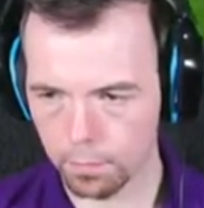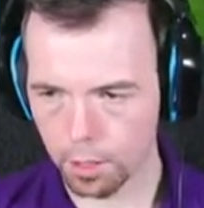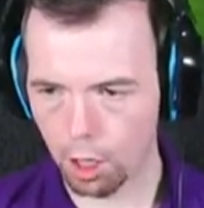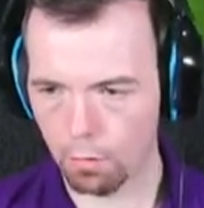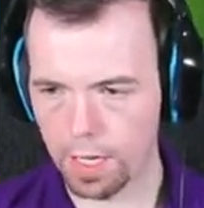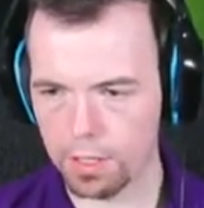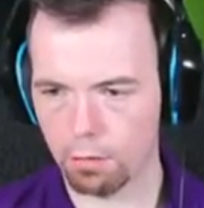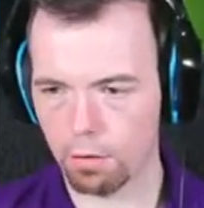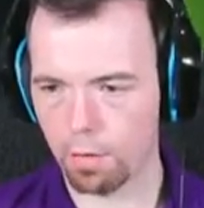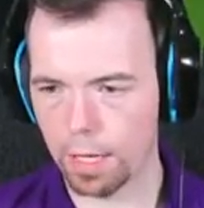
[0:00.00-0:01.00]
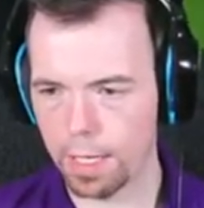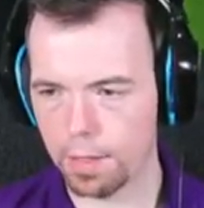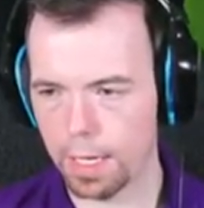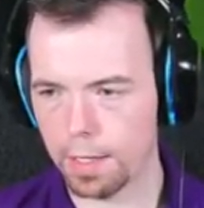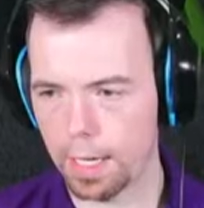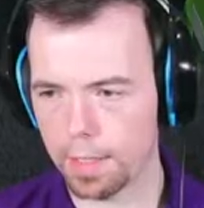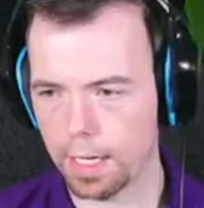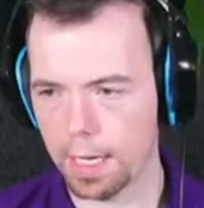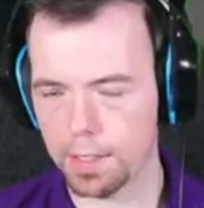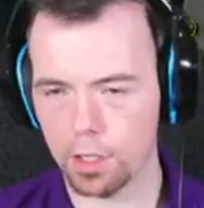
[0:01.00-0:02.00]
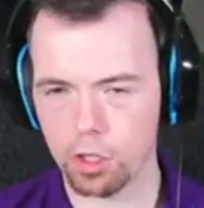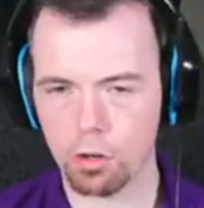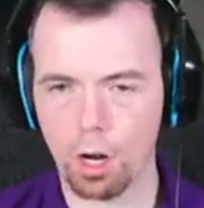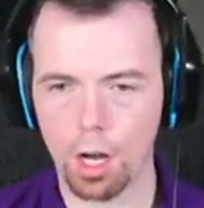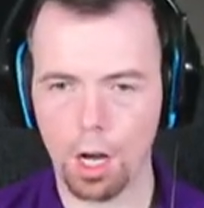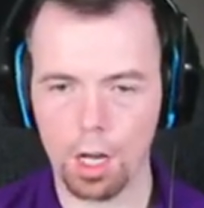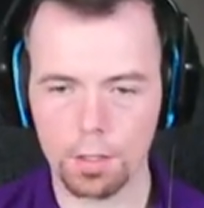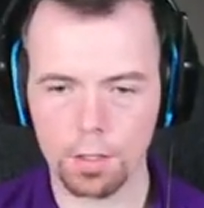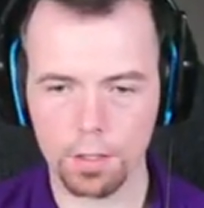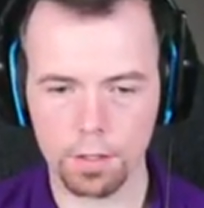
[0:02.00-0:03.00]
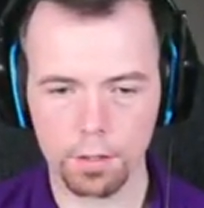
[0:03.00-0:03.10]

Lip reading: Oh, these are these are tryhards.